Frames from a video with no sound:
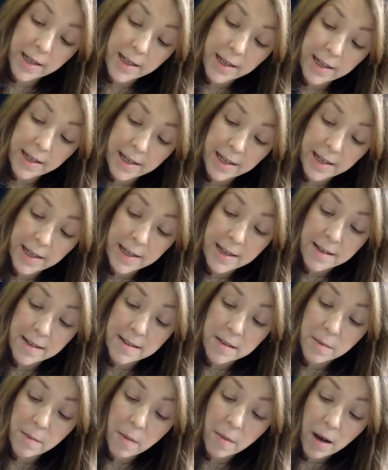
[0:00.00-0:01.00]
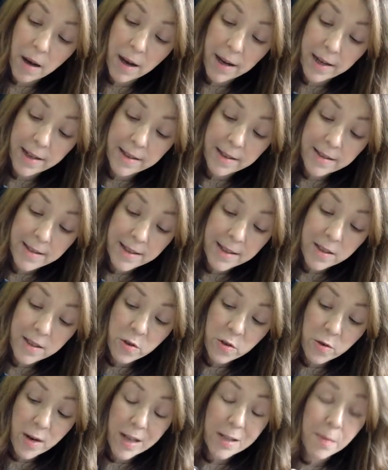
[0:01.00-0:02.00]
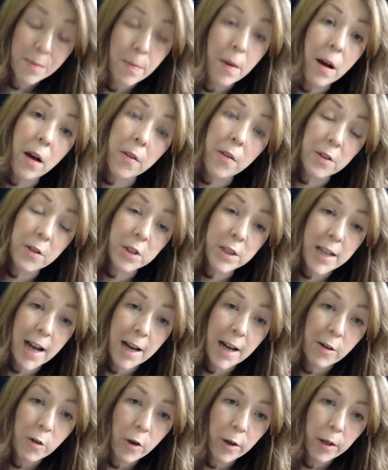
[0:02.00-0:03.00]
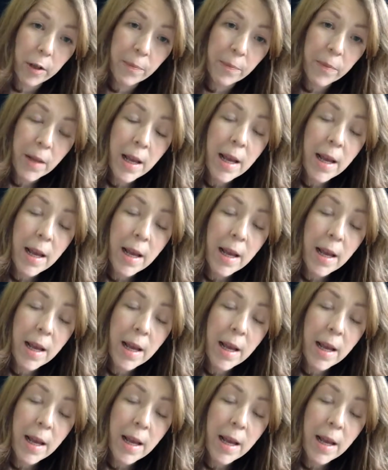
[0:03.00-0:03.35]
It is my de-stress bath and shower oil.